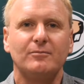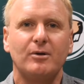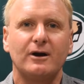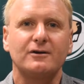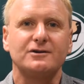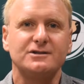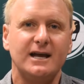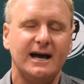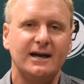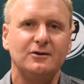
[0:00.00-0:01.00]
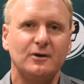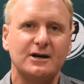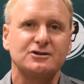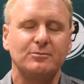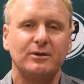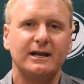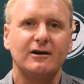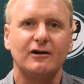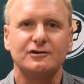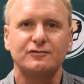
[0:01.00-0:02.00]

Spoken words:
Parker's dad, who actually played college